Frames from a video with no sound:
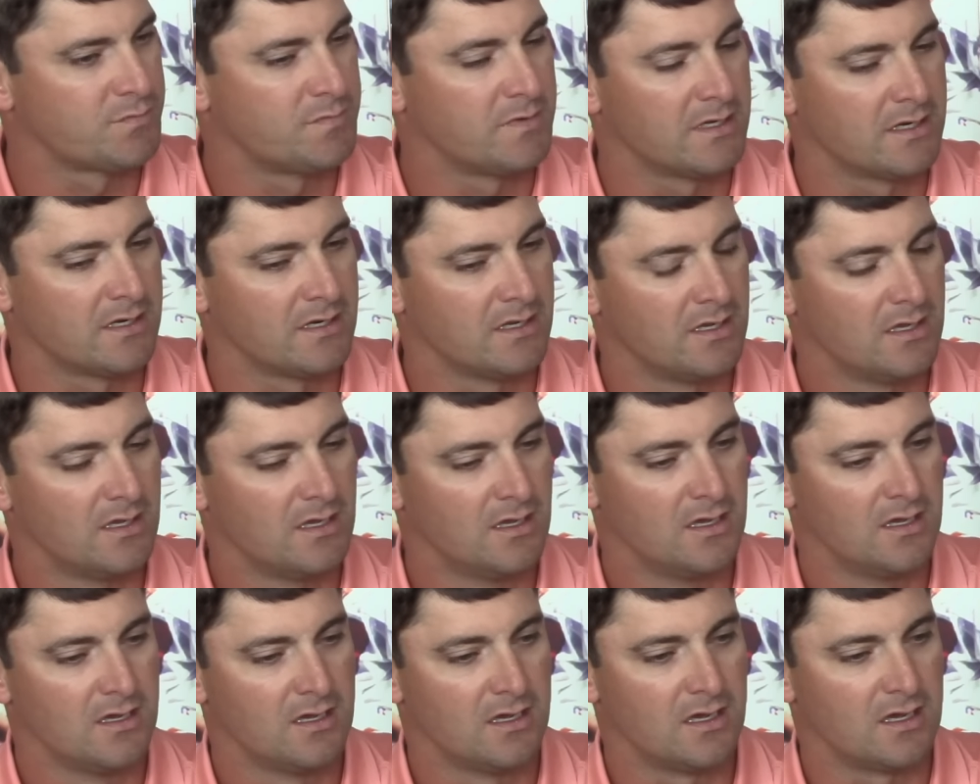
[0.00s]
But
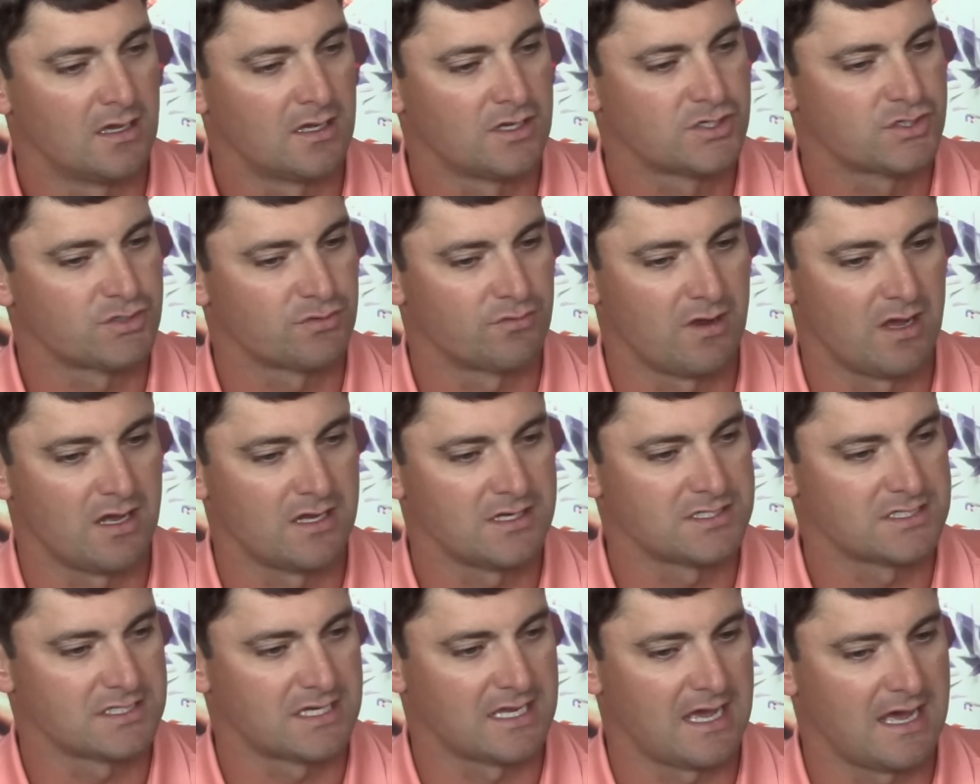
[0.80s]
uh,
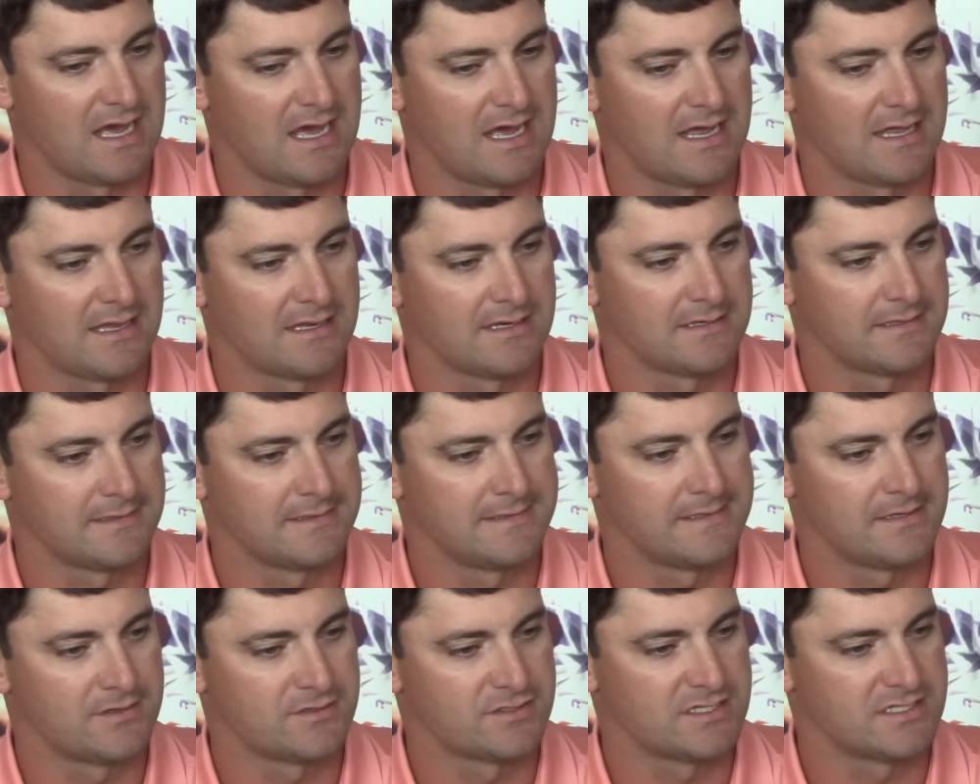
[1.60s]
Charone's a guy,
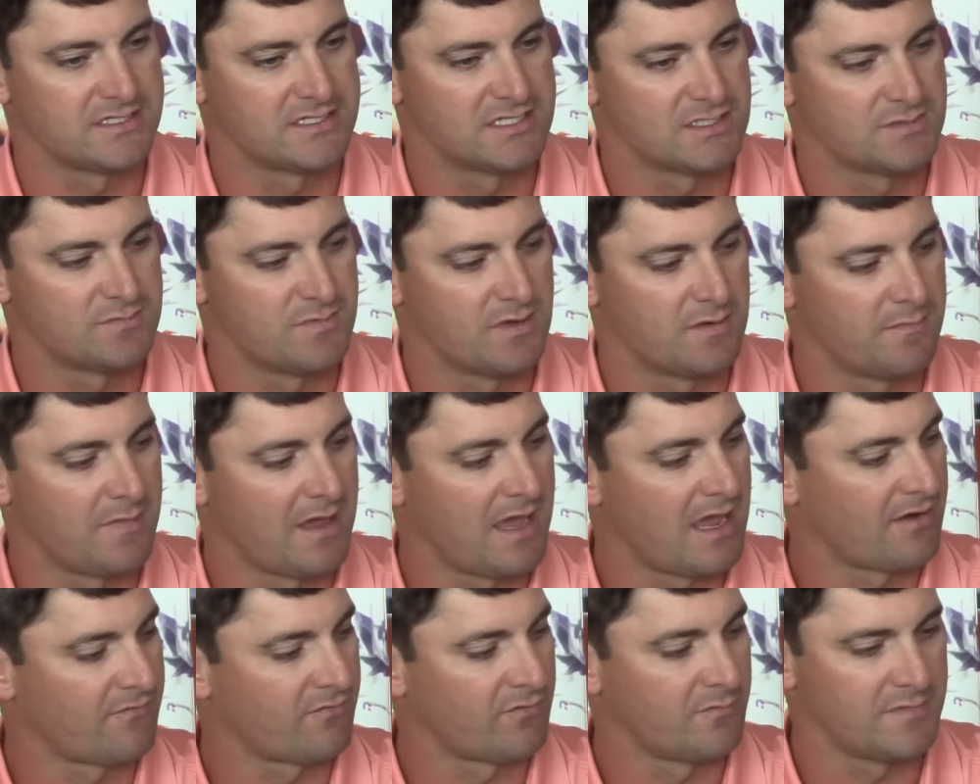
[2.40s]
you know, since he's been
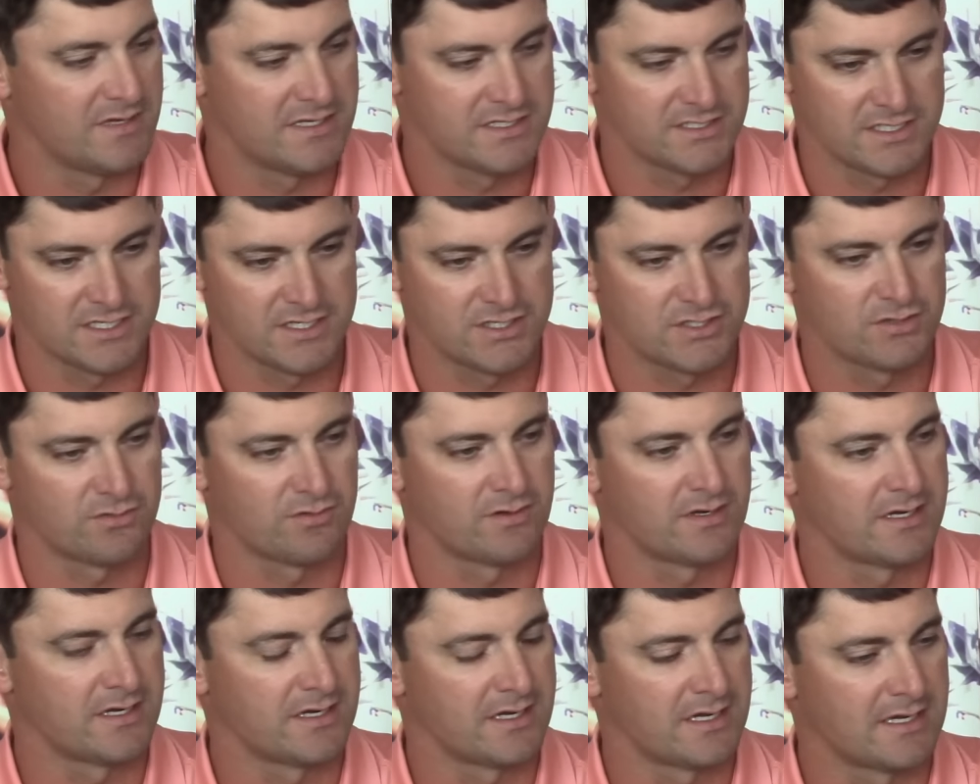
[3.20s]
back from his
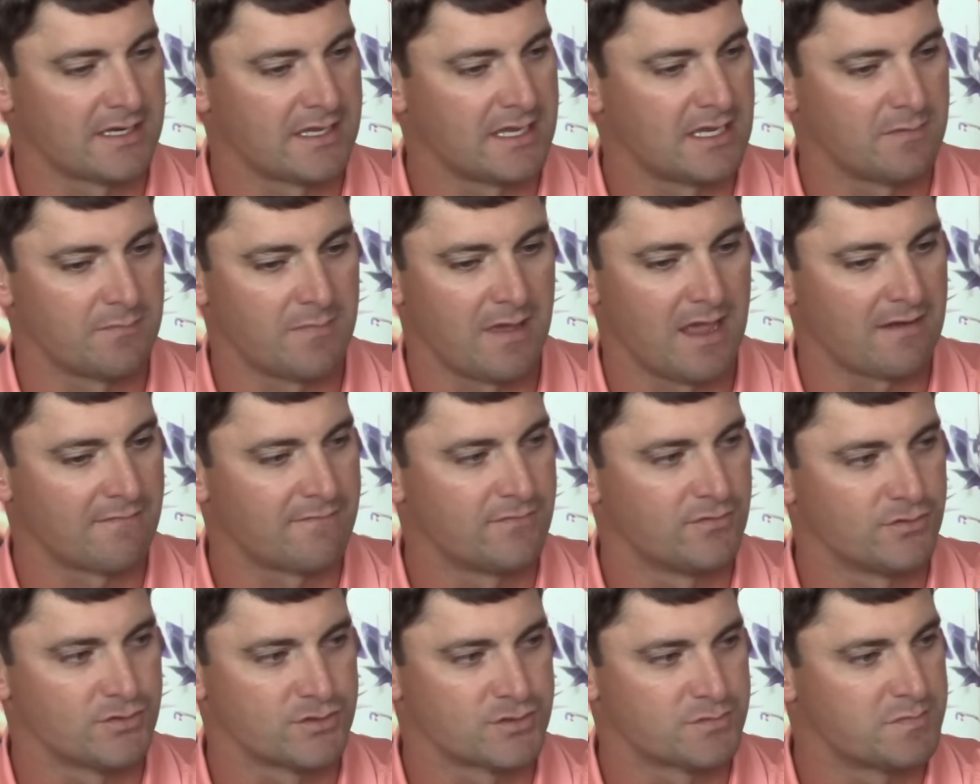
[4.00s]
injury and, and getting back
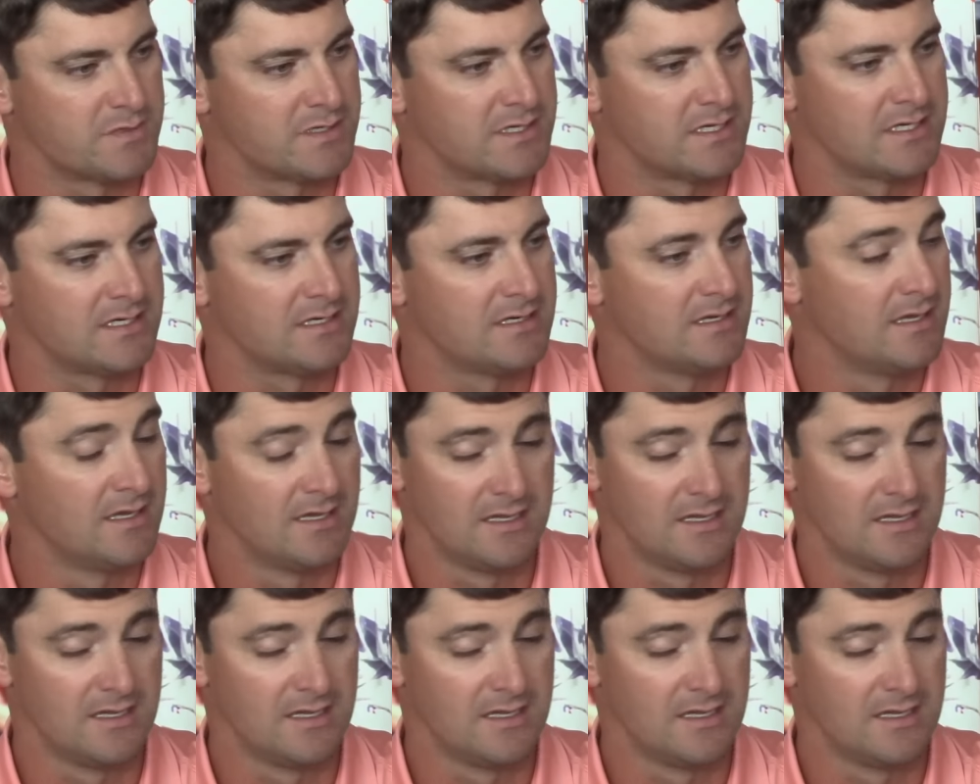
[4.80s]
full speed,